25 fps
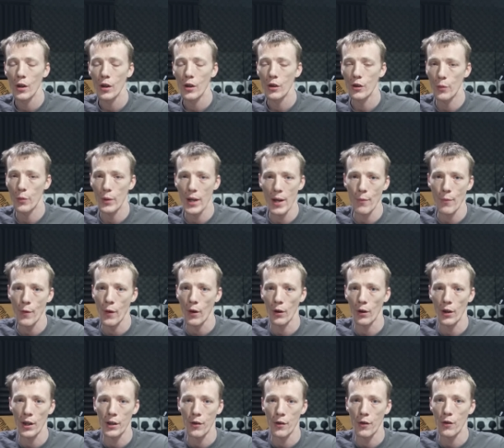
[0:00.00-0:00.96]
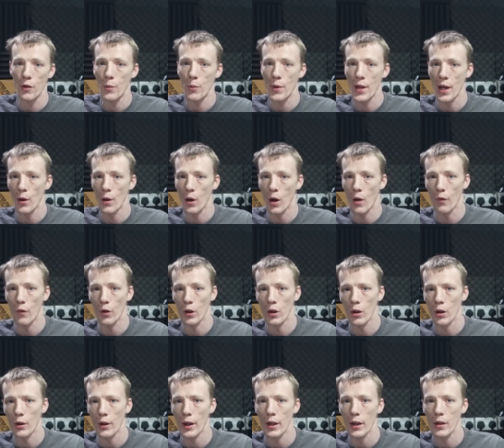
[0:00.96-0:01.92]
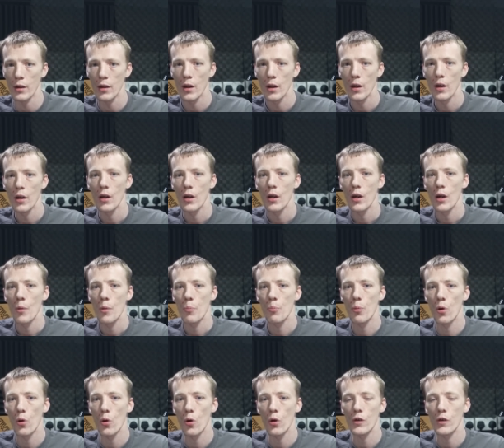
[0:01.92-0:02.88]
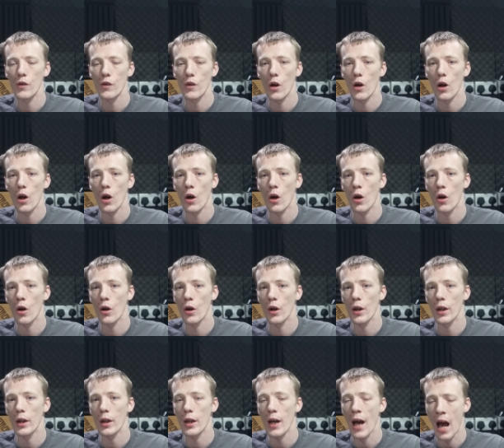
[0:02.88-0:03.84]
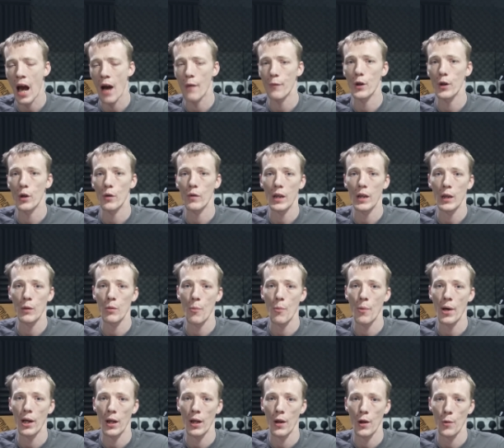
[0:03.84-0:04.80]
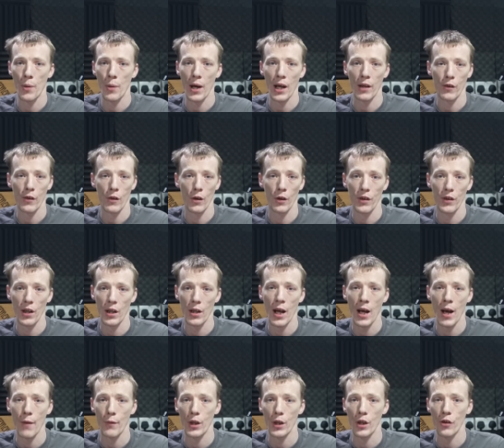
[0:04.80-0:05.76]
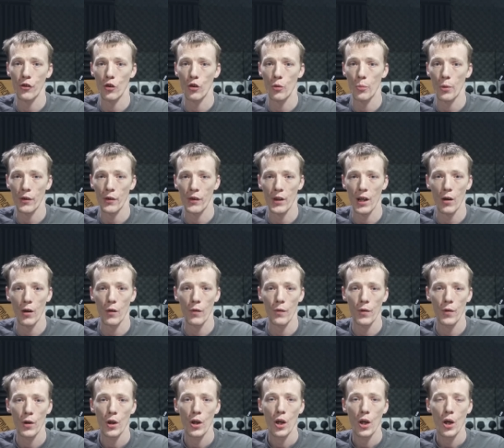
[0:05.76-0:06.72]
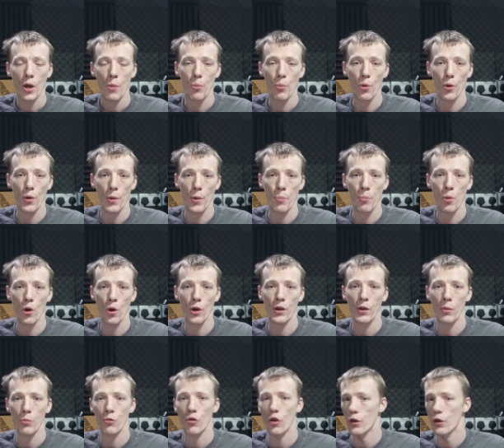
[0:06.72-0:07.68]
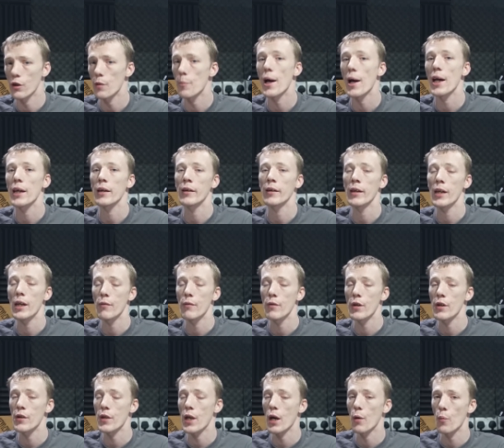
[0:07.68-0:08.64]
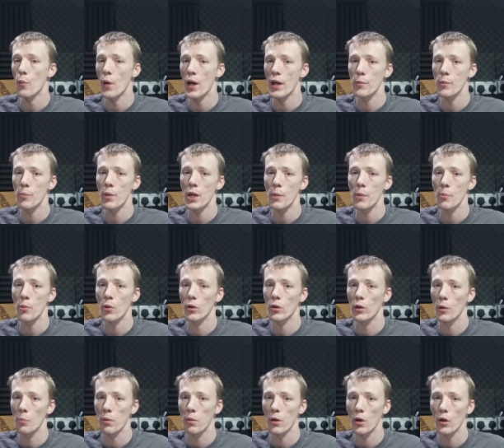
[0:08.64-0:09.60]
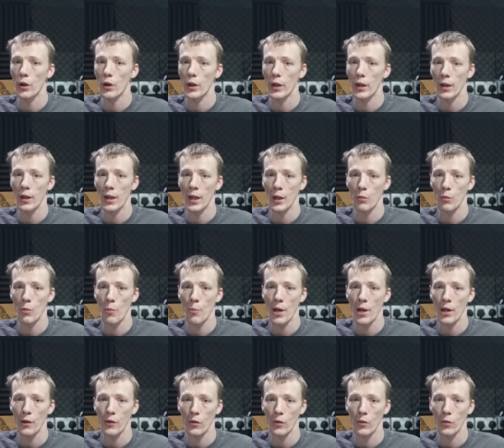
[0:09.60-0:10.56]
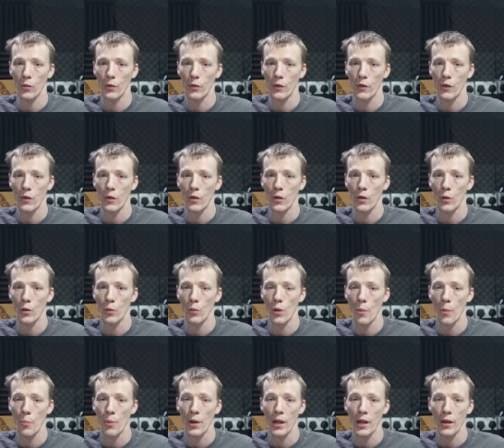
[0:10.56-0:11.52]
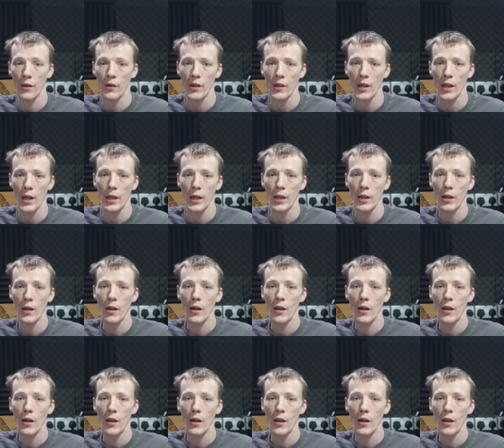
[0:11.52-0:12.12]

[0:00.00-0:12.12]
doing everything I need to do without overclocking. But I have used liquid metal in the past and I didn't have an issue myself. But the point I'm trying to make here is that when people apply liquid metal to a PC,